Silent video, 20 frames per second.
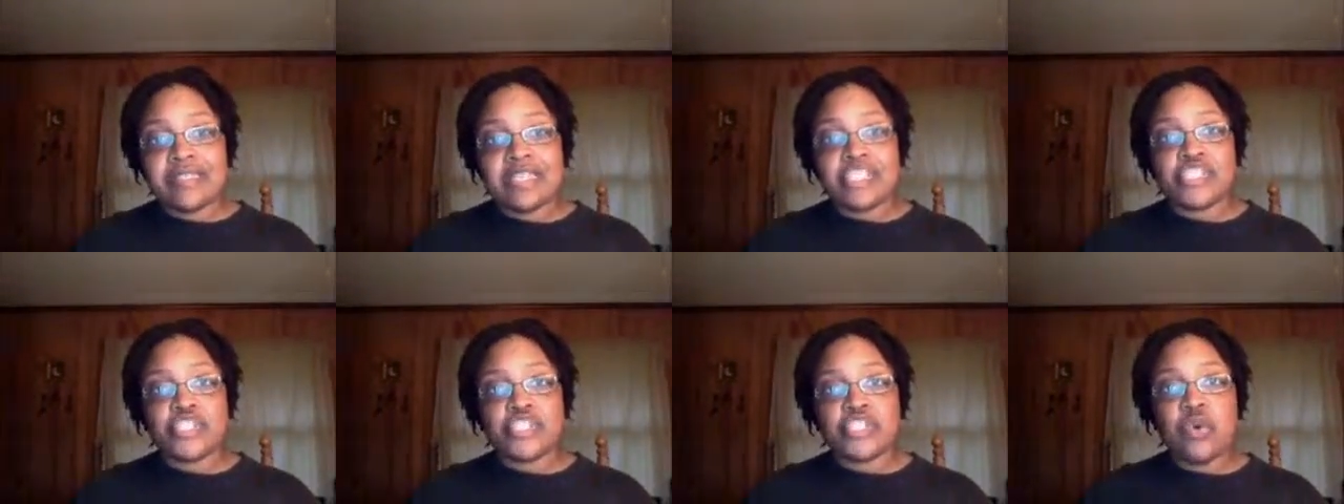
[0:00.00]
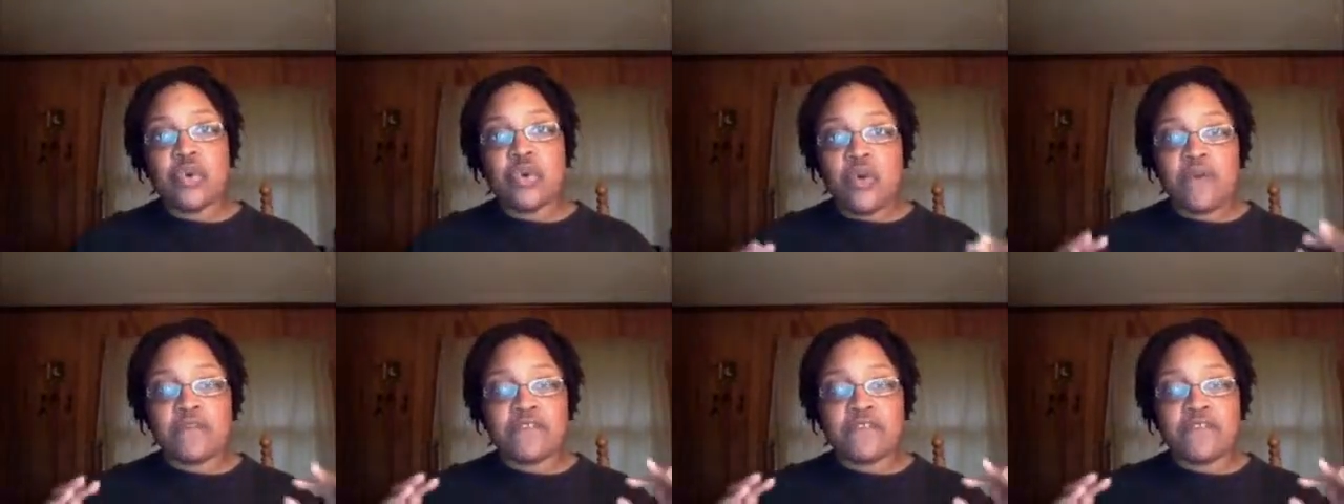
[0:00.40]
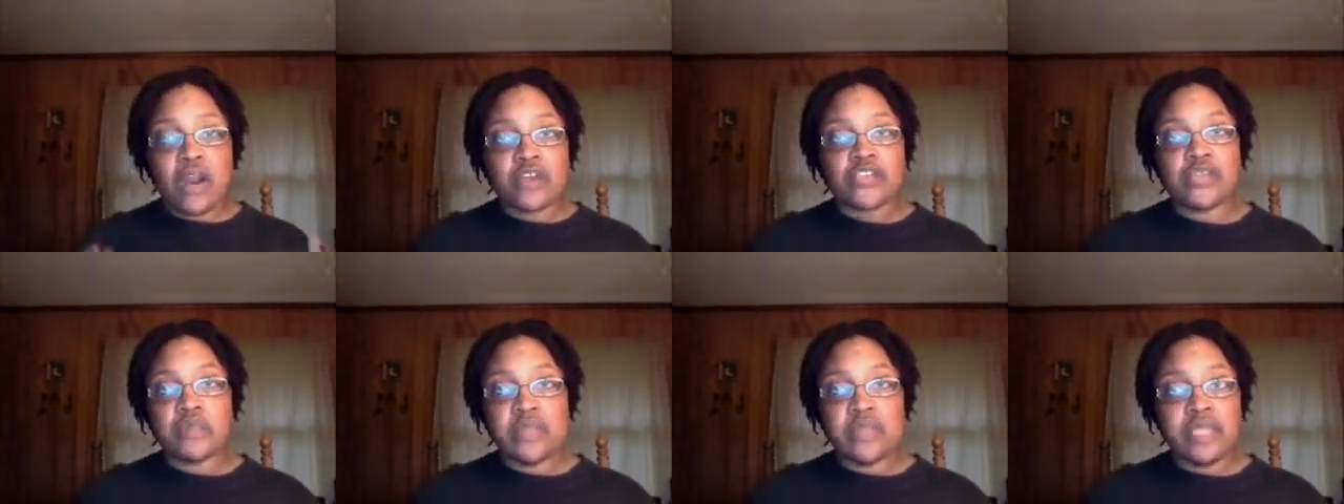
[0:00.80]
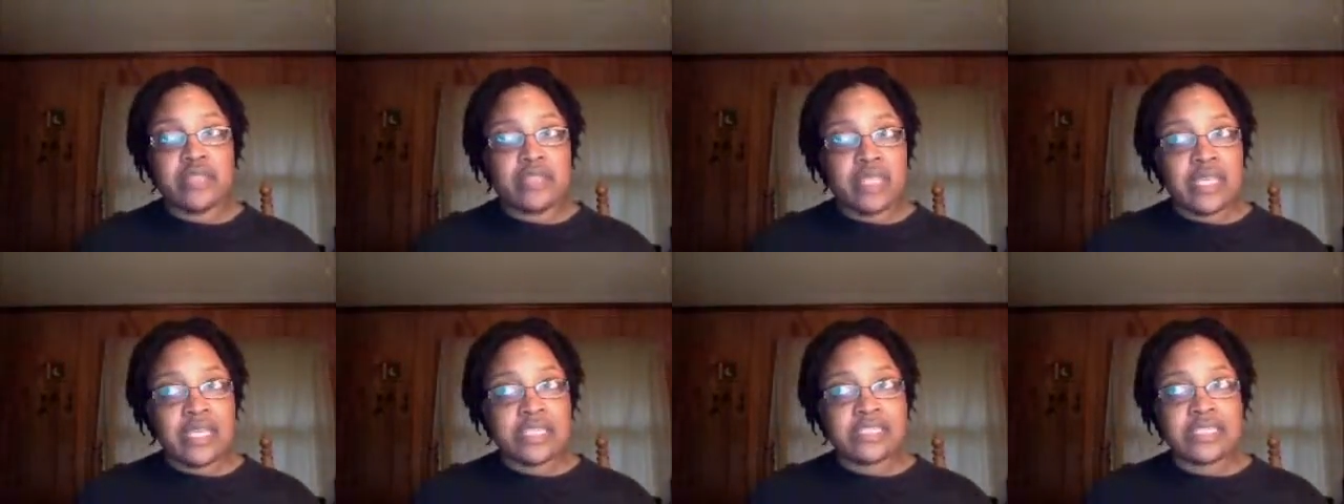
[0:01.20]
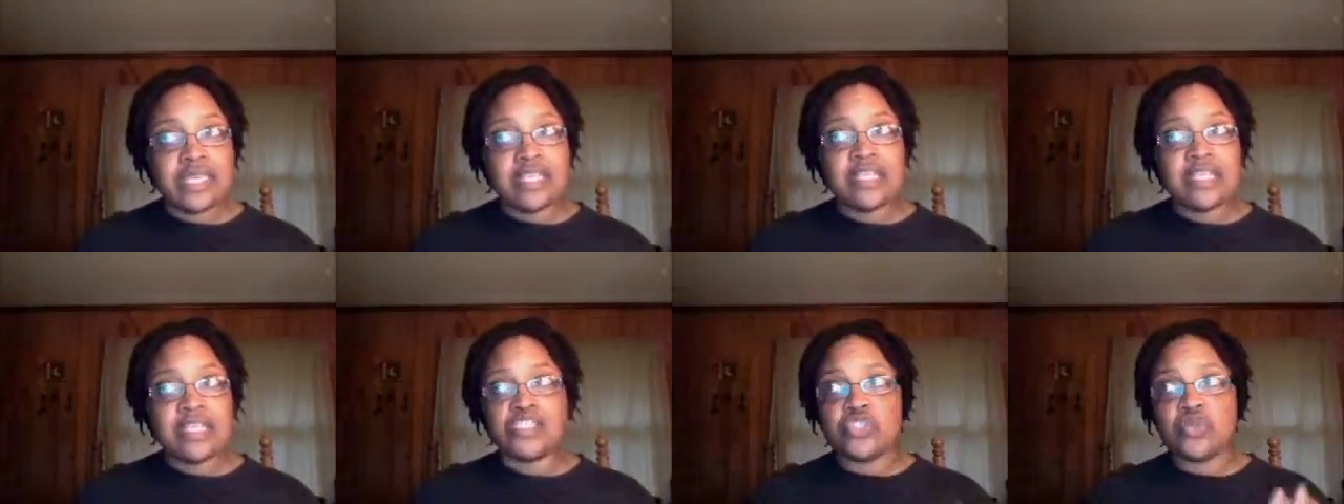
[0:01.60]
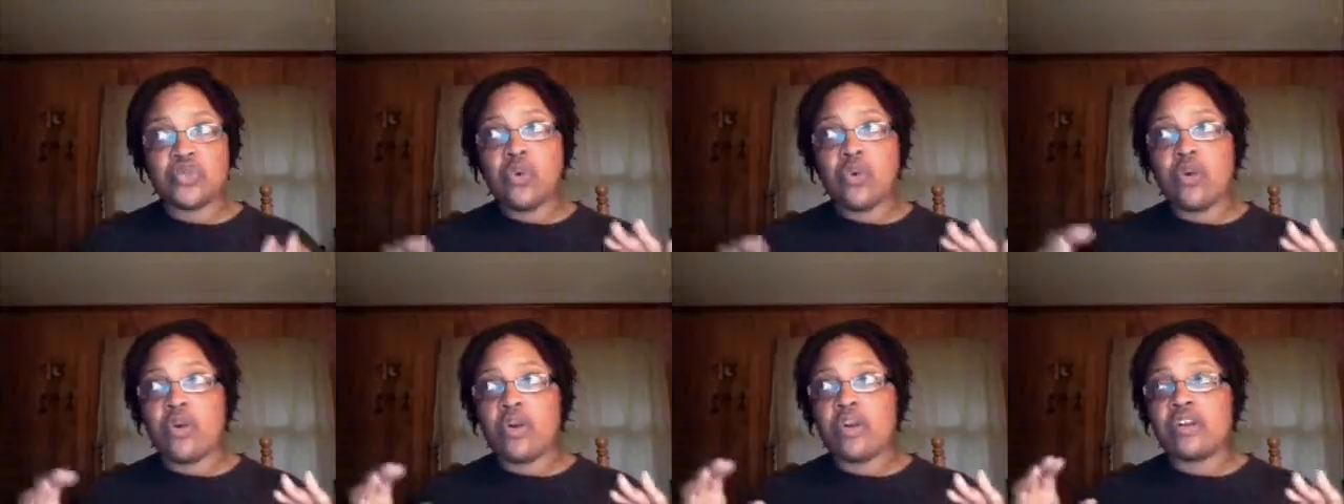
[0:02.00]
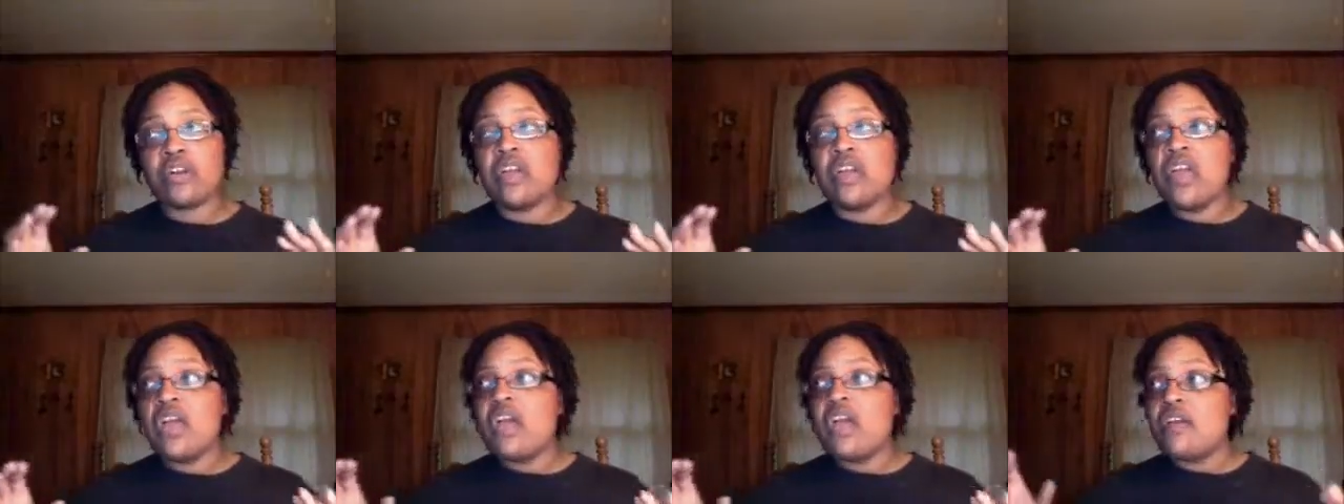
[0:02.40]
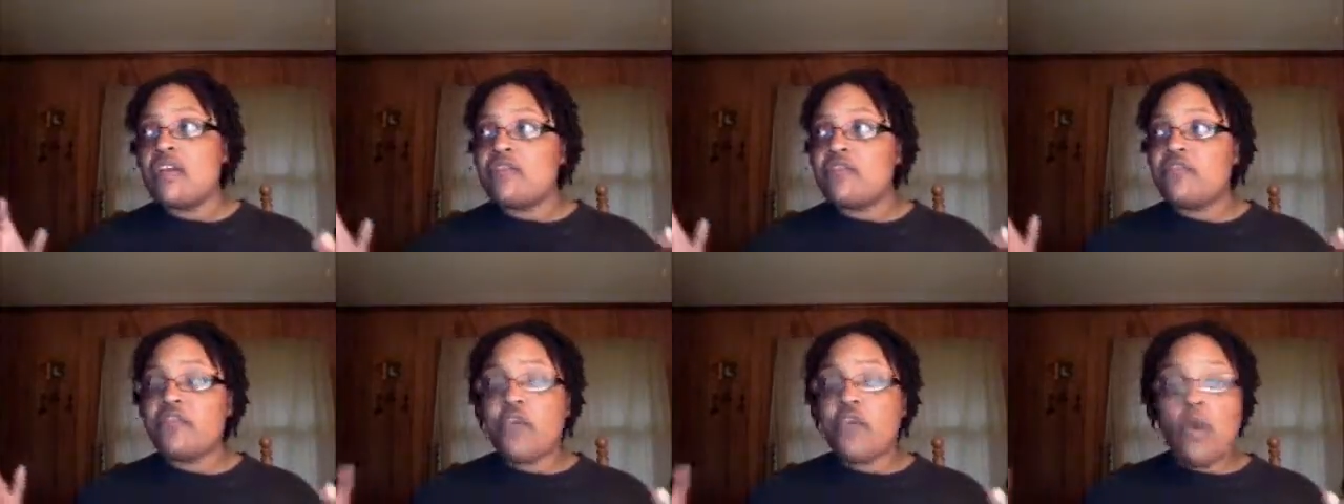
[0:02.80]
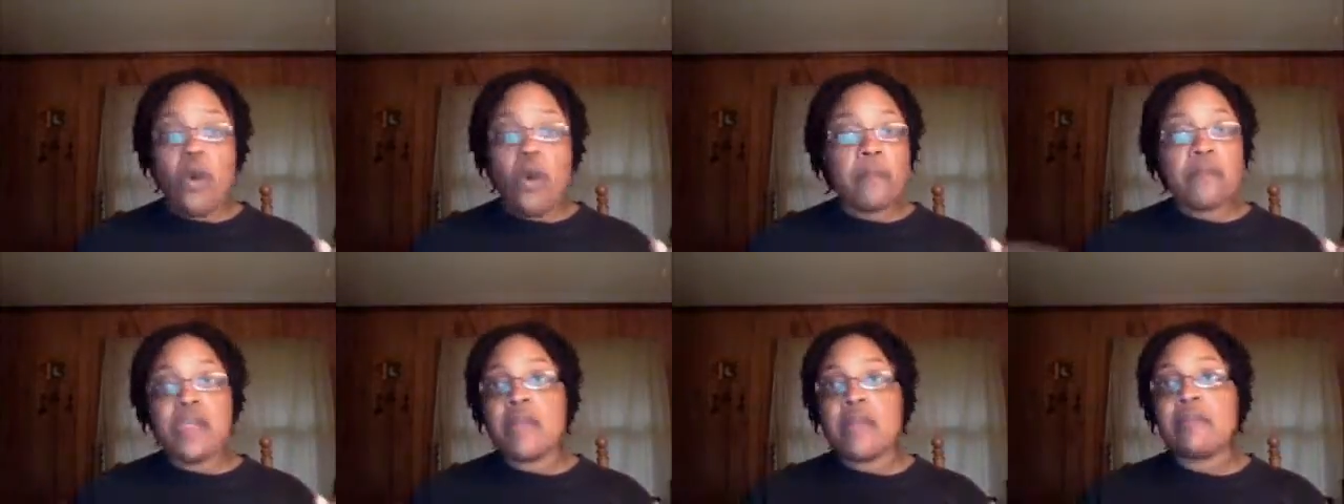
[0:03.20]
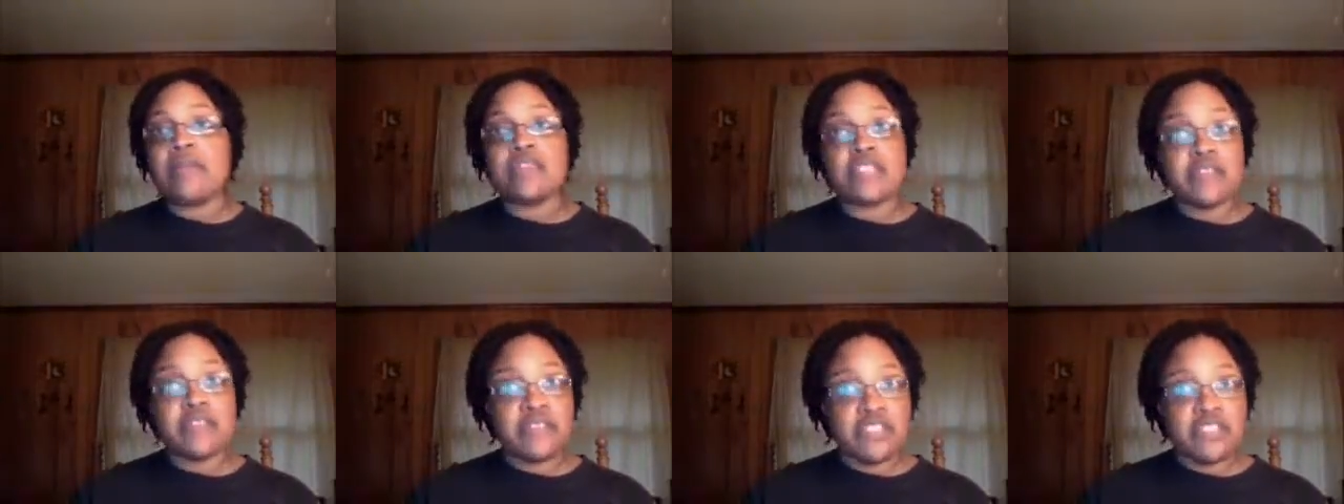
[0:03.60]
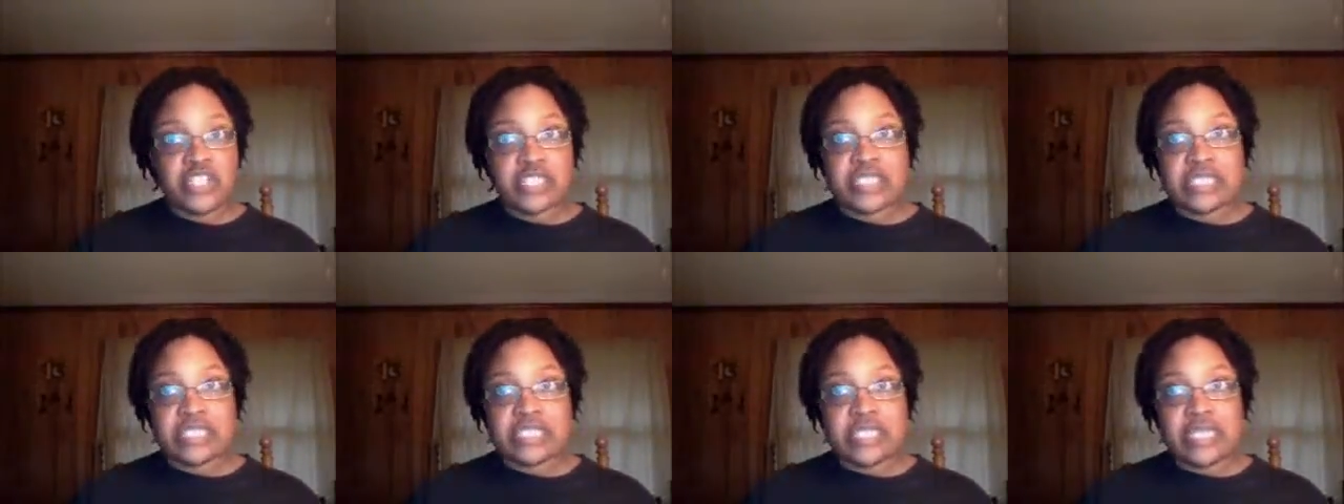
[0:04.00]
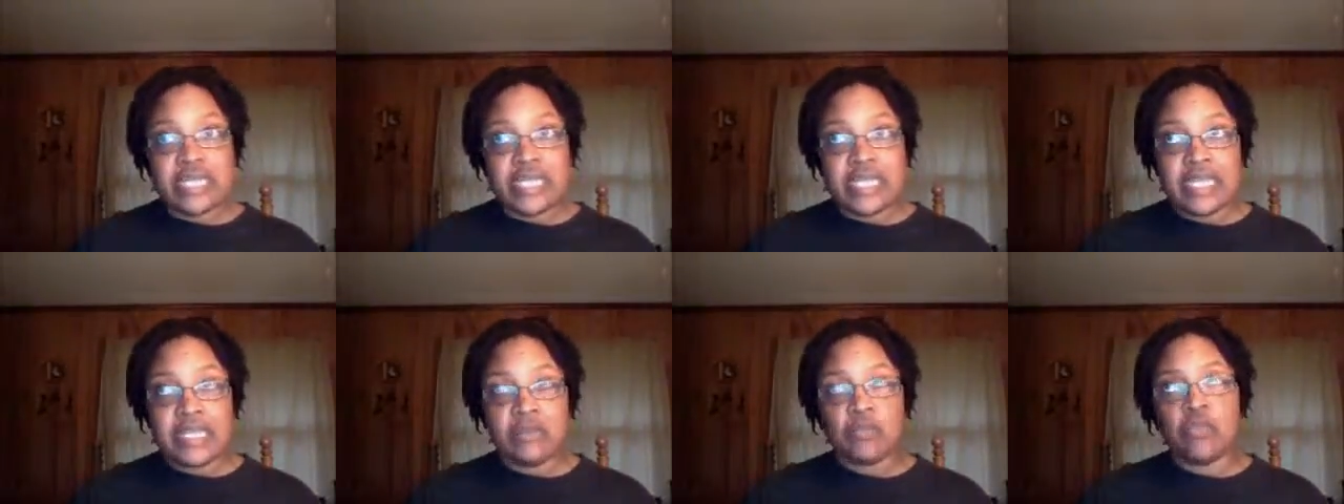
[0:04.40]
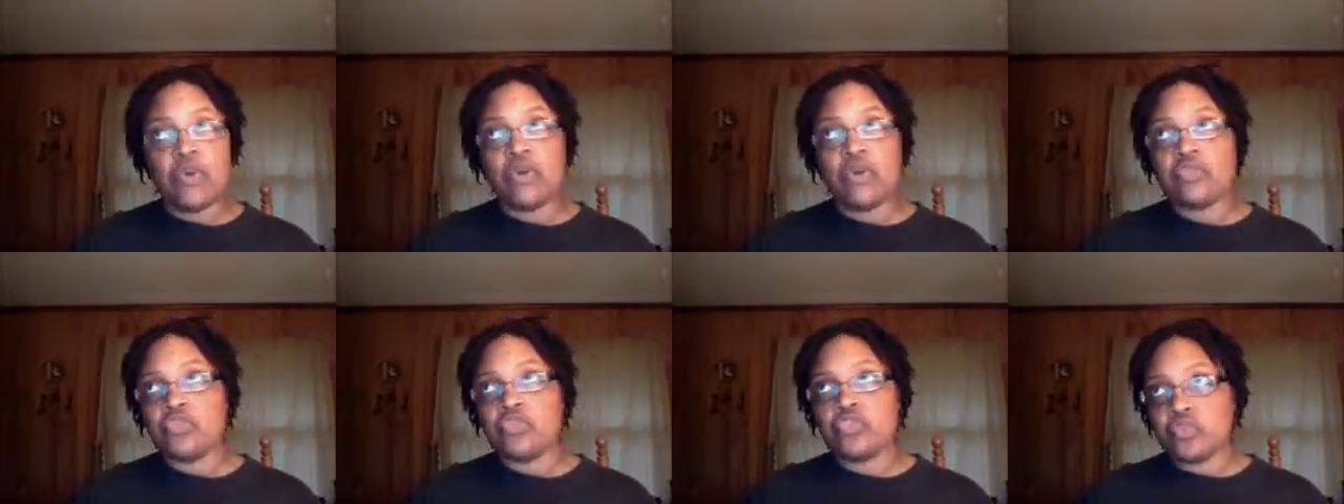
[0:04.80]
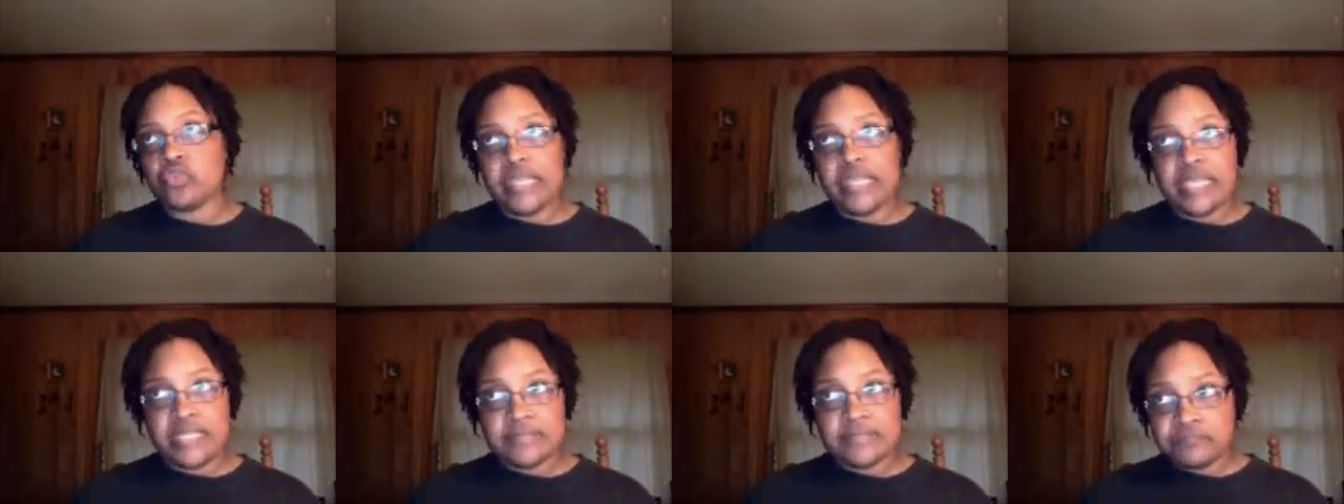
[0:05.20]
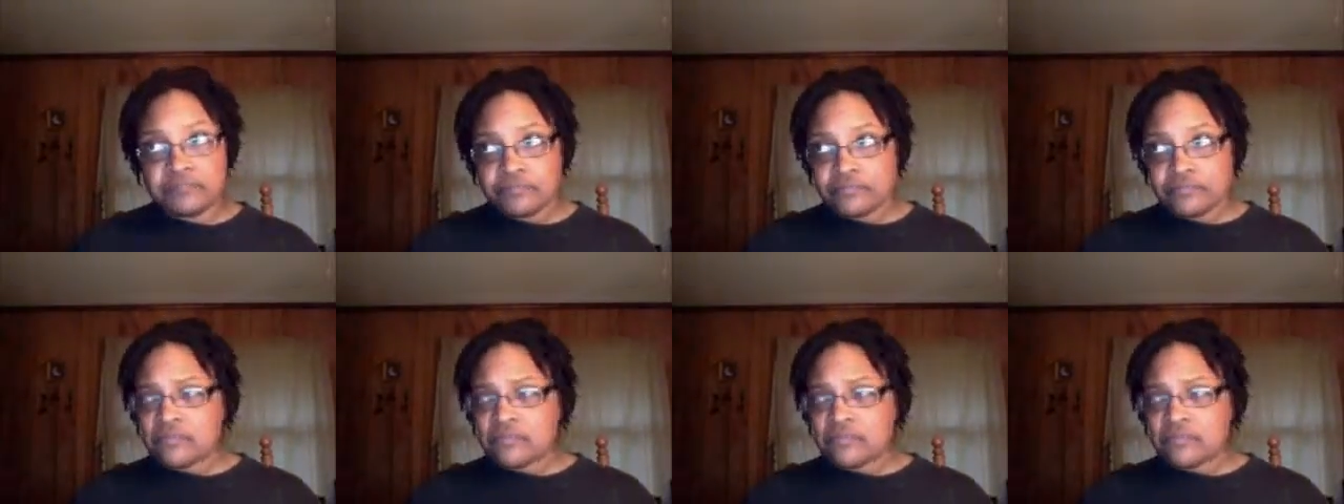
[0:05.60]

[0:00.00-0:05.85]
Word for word: They shoehorned far too many things in. They shoehorned four members of the Justice League in, World three.